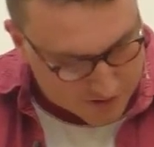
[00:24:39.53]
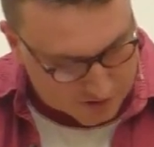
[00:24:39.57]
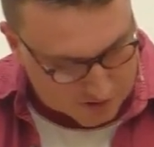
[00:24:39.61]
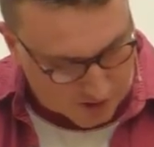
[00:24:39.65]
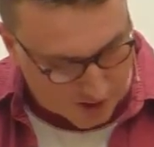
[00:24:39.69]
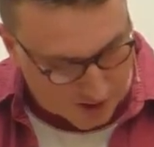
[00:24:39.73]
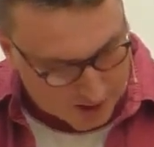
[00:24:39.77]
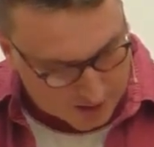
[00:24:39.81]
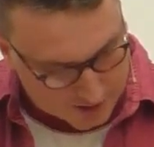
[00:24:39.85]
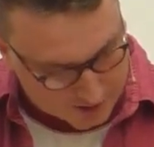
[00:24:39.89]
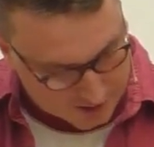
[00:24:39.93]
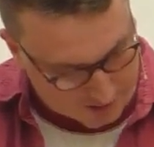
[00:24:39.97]

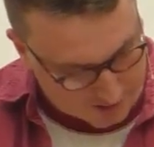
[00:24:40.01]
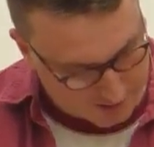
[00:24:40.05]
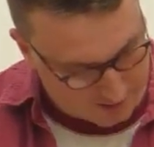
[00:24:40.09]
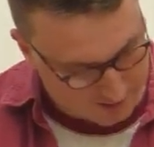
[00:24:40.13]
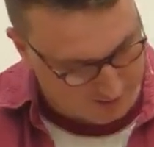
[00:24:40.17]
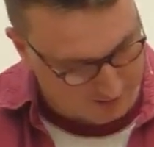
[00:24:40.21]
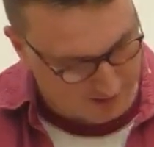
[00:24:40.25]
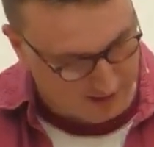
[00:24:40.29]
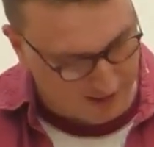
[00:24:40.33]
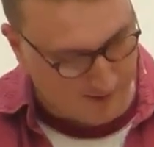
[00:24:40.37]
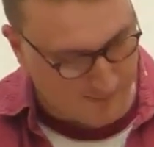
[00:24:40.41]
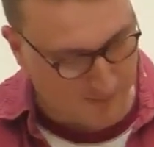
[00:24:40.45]
church
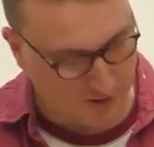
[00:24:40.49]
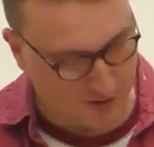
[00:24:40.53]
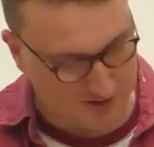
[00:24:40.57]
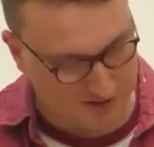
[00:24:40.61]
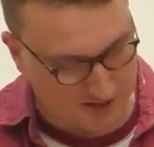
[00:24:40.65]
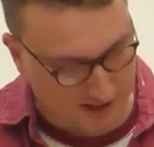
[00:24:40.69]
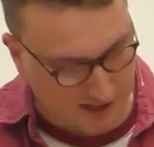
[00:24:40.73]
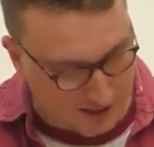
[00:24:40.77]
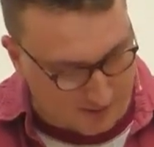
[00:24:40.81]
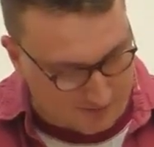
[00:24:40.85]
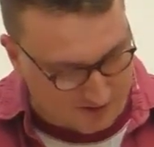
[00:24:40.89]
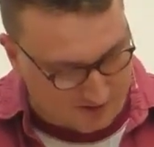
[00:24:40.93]
because
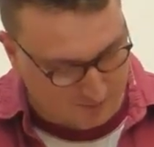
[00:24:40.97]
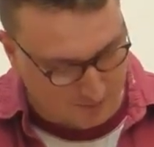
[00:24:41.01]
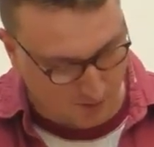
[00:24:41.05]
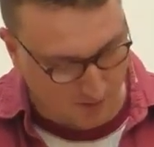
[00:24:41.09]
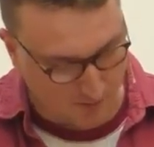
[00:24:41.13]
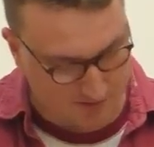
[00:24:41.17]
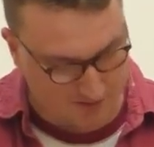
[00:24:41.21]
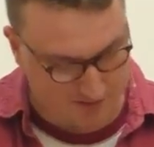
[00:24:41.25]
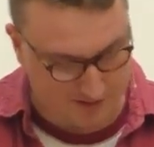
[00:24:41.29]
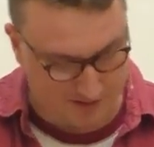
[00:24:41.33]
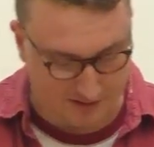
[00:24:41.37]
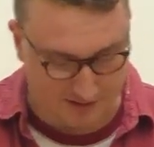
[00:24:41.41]
he keeps his
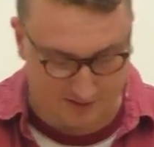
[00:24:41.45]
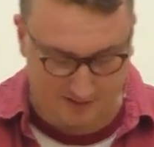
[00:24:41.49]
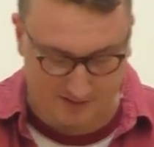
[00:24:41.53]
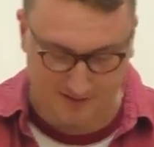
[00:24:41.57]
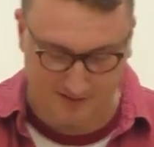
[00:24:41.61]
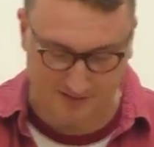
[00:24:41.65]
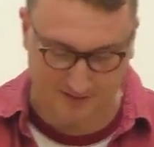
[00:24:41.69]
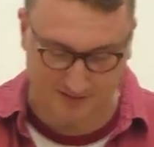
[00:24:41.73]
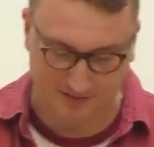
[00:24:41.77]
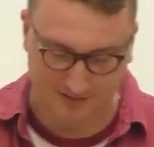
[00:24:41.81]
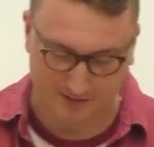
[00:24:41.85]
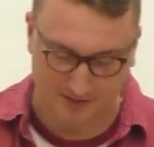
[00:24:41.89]

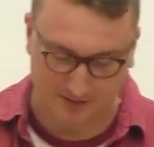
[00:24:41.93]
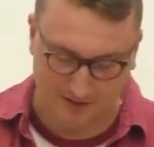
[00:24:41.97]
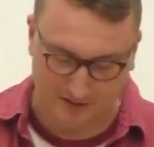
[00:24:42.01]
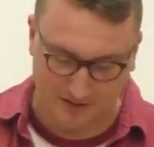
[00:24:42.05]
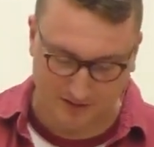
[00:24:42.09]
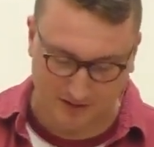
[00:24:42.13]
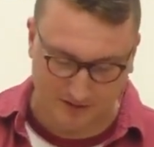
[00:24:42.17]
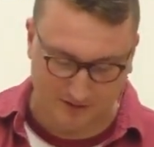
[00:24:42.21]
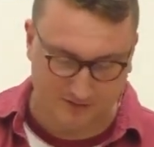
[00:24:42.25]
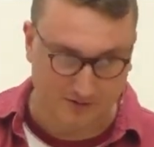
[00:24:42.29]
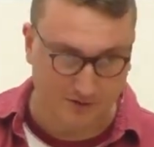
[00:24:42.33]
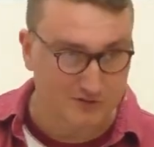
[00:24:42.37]
promises.
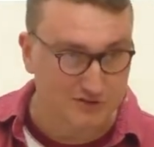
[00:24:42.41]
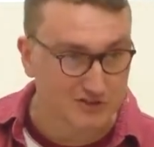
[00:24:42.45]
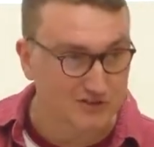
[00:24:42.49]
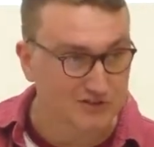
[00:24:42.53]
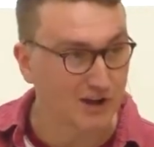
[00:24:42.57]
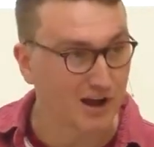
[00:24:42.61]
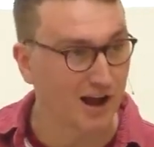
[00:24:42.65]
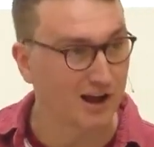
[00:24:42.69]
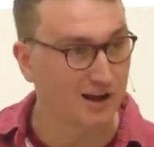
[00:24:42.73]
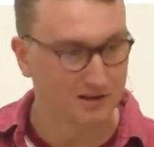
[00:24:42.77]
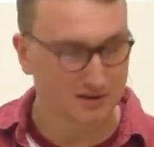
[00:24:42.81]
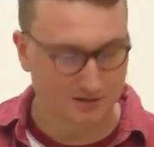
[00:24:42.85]
So
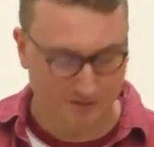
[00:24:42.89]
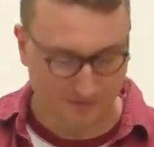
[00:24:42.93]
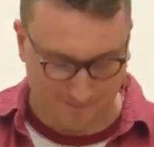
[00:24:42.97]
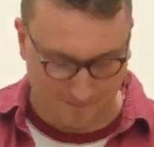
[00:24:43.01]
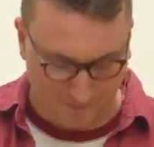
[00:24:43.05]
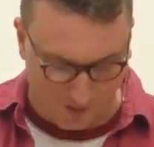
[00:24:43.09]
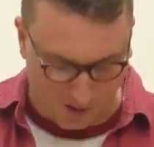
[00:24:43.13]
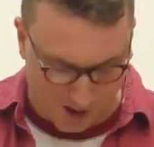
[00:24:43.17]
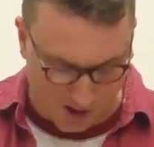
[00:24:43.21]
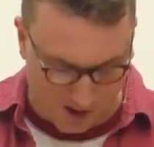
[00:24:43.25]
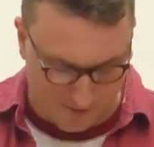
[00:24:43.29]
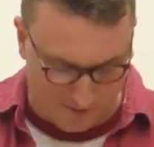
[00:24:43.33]
stand
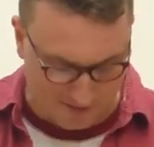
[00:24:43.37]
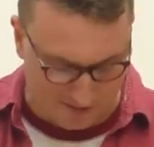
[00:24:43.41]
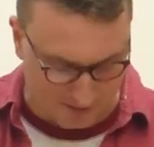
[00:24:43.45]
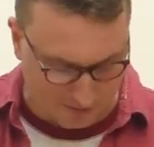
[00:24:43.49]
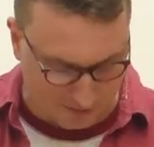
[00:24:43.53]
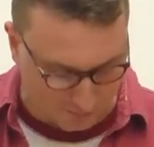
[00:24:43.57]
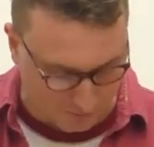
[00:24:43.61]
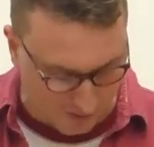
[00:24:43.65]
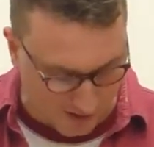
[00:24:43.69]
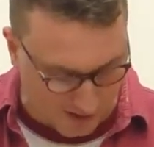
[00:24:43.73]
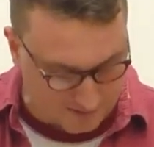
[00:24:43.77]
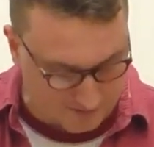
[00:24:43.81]
firm in the
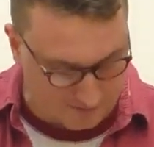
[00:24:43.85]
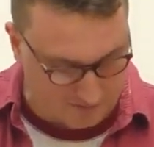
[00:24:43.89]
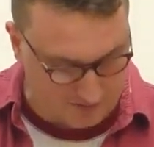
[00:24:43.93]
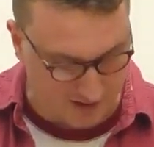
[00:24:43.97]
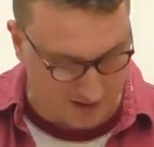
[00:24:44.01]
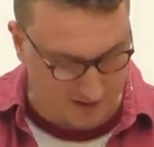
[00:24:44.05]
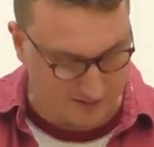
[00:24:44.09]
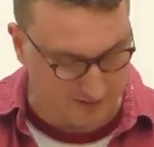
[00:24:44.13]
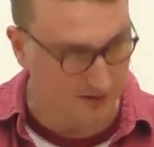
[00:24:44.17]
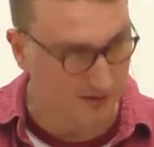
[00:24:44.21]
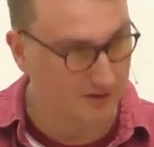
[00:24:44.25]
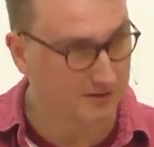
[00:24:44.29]
grace of
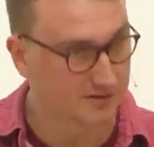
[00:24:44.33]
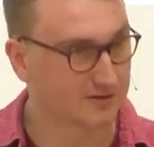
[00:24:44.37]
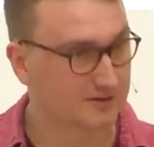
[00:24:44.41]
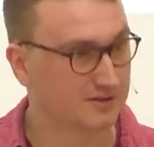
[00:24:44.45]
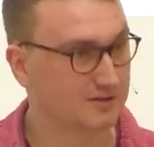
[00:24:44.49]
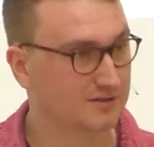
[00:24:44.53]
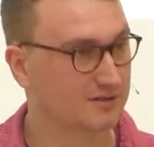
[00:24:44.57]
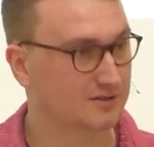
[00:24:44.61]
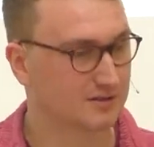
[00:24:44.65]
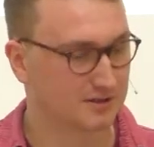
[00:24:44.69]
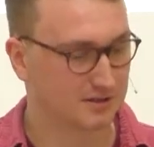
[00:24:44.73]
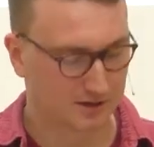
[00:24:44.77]

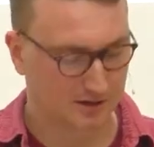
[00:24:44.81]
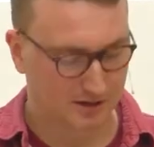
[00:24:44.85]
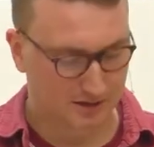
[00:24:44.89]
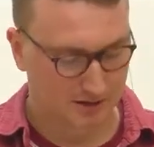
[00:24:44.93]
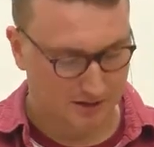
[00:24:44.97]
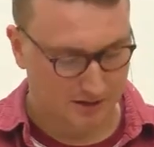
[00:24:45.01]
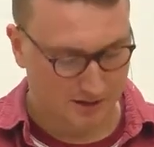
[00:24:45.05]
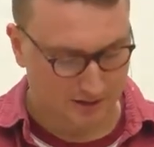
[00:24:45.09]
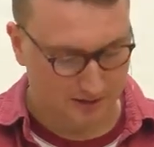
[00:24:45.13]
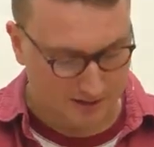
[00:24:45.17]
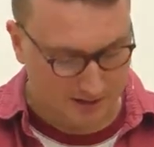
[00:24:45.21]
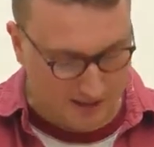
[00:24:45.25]
Jesus.
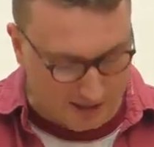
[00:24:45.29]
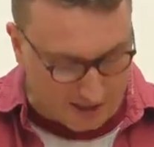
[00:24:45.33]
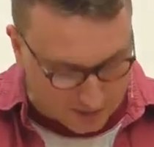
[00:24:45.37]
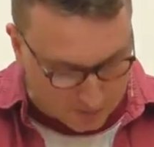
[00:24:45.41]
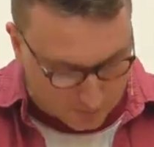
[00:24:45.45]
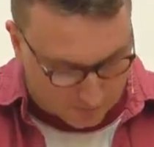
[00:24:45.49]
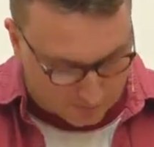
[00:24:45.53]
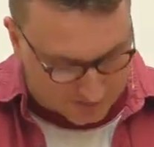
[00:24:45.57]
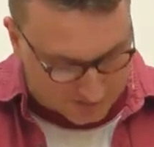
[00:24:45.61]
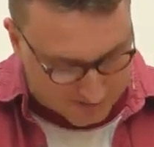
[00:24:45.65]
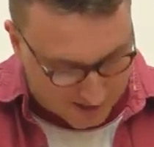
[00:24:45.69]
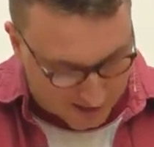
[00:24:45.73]
Lead
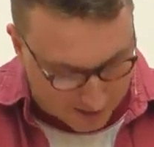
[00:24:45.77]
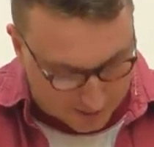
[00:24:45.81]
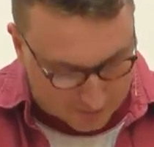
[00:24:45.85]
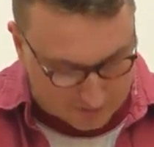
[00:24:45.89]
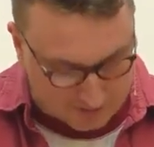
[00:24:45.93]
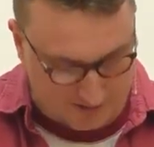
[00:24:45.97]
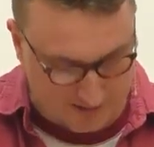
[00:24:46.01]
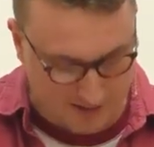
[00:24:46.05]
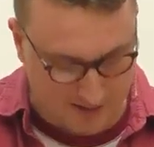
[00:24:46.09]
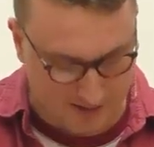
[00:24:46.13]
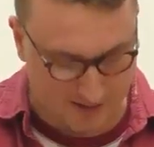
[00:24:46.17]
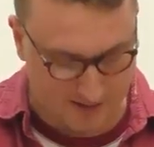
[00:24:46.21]
with
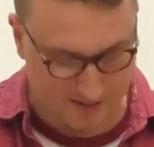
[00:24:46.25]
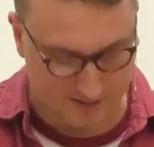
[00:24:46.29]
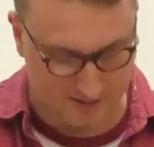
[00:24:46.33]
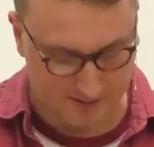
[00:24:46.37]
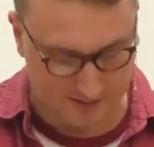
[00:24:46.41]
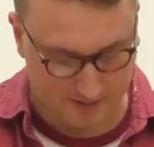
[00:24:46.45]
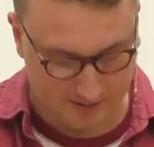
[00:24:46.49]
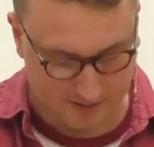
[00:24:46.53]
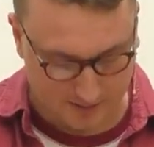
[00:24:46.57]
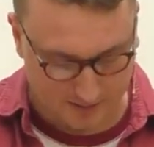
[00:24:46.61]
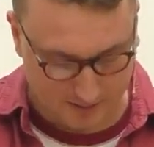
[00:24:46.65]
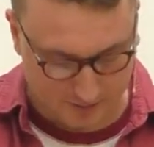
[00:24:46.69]
integrity.
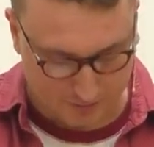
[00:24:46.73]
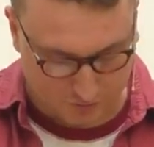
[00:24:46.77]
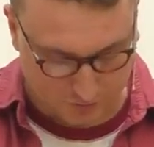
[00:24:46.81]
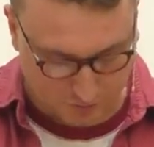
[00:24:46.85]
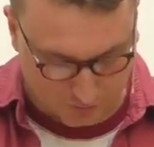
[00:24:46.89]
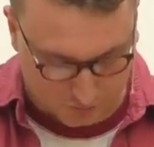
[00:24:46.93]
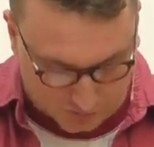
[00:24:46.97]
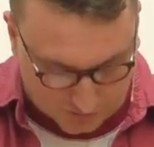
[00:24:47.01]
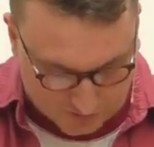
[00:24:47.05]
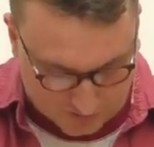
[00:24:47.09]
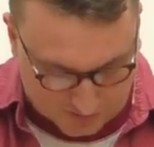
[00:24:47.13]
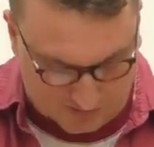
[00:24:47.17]

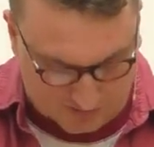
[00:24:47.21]
Trust